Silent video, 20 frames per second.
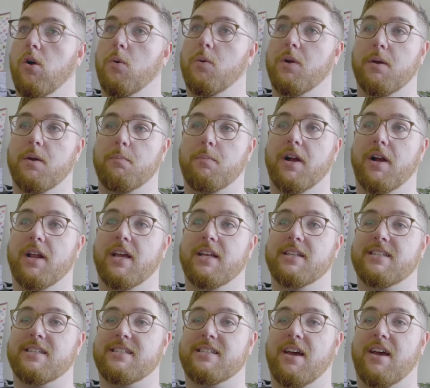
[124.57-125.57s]
We get paired
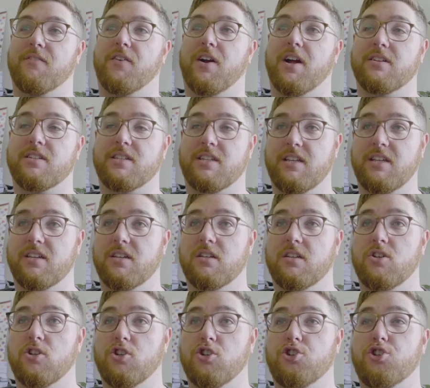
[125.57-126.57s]
against the Sapphire
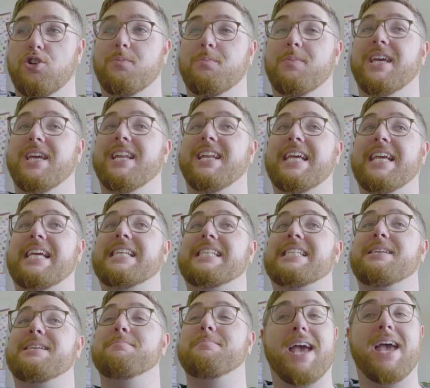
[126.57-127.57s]
Steel. Should be an
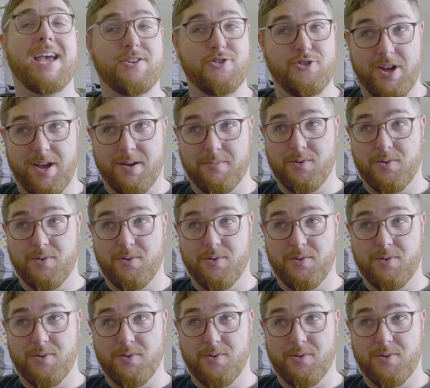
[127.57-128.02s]
easy matchup